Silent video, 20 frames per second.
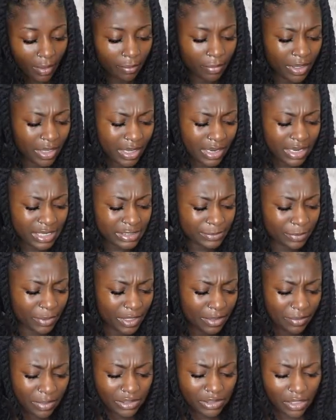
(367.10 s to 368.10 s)
But yeah, that's
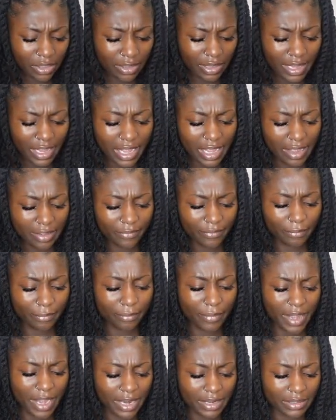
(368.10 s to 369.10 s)
pretty much all I have
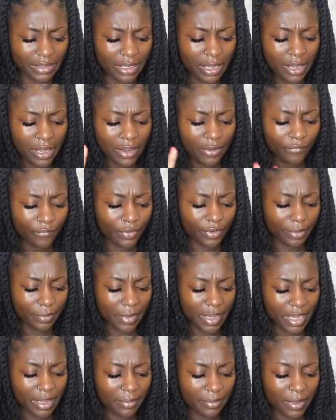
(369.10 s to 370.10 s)
packed for the
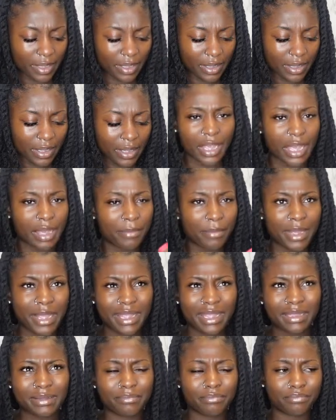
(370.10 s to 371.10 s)
baby. I
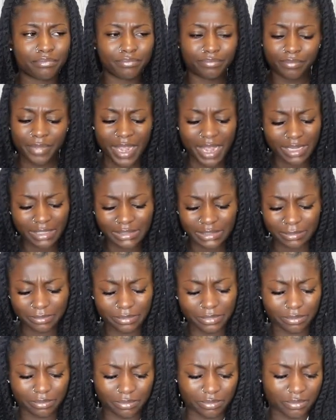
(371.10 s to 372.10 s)
might pack some
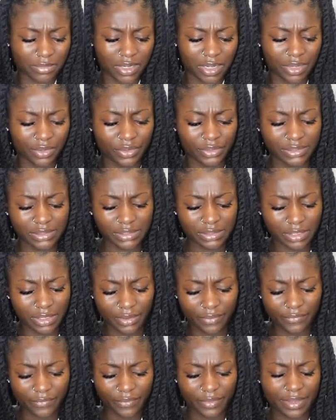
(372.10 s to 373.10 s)
other
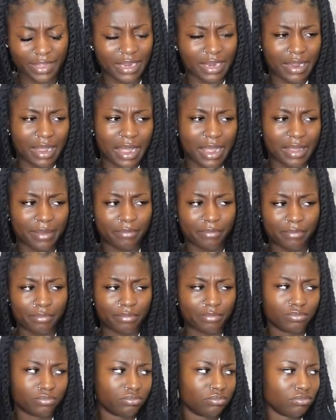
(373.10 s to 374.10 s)
stuff that I'm
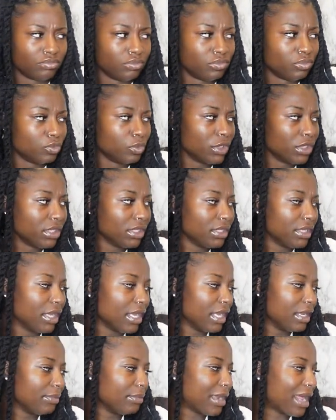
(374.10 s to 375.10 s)
really
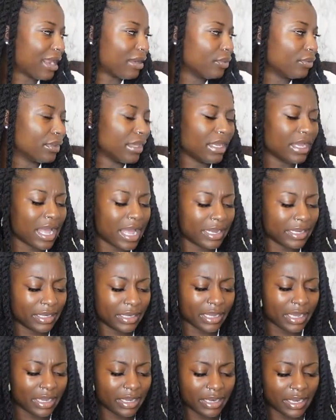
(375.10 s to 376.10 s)
need, but I don't think I
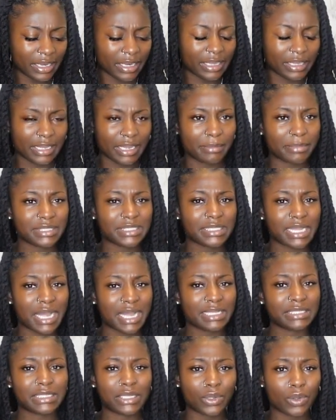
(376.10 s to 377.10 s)
need anything
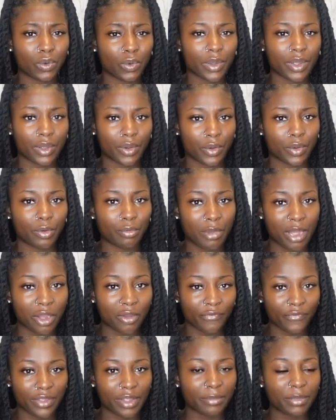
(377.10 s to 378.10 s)
besides a going home
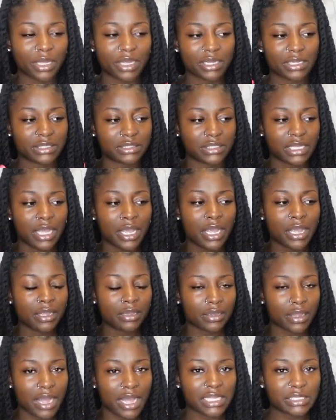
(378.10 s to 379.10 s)
outfit, because
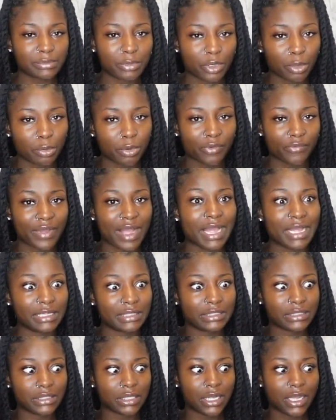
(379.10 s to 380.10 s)
the hospital
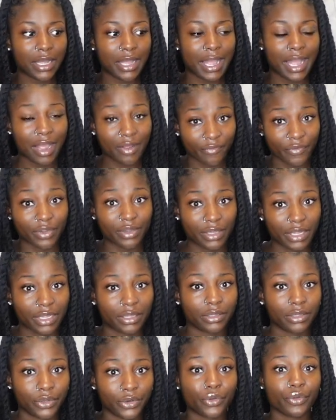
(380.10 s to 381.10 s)
provides
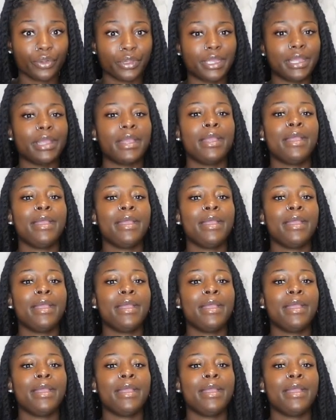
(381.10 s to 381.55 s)
everything, literally